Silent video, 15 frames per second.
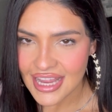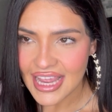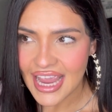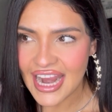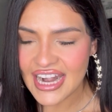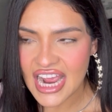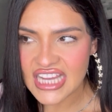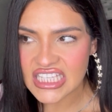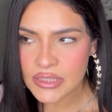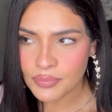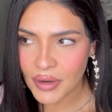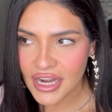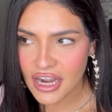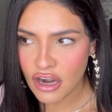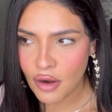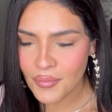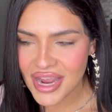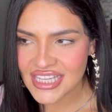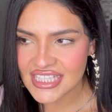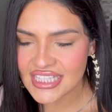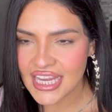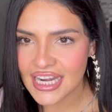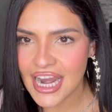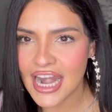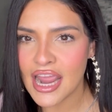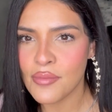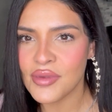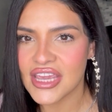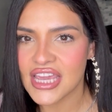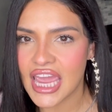And I sprayed it on my skin and
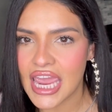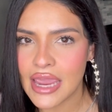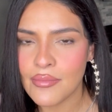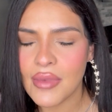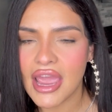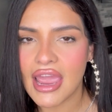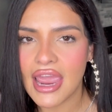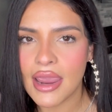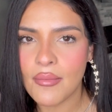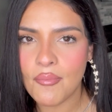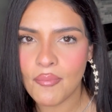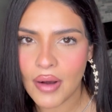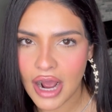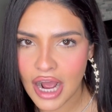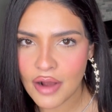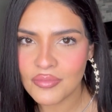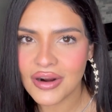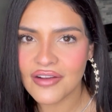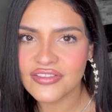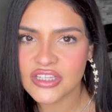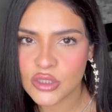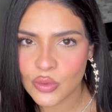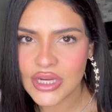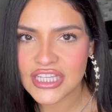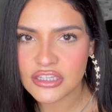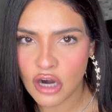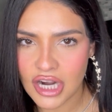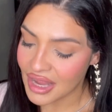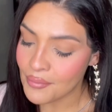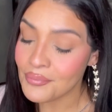it became a bomb of sweet
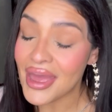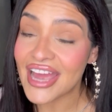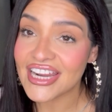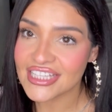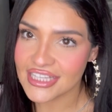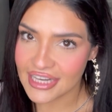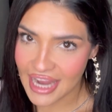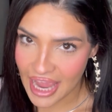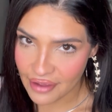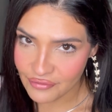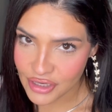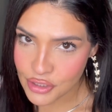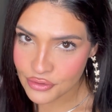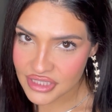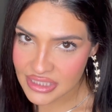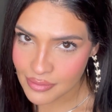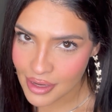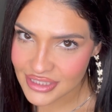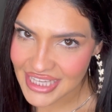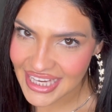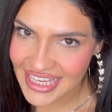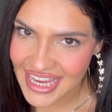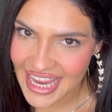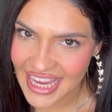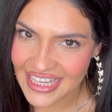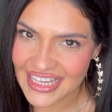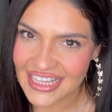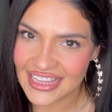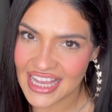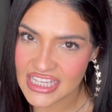tarts. Madison Avenue smells like
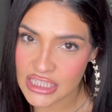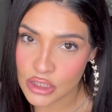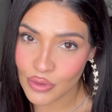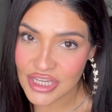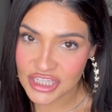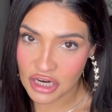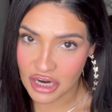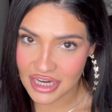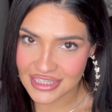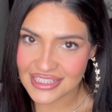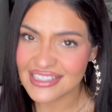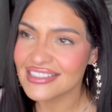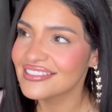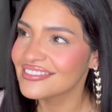candy, like sweet tarts.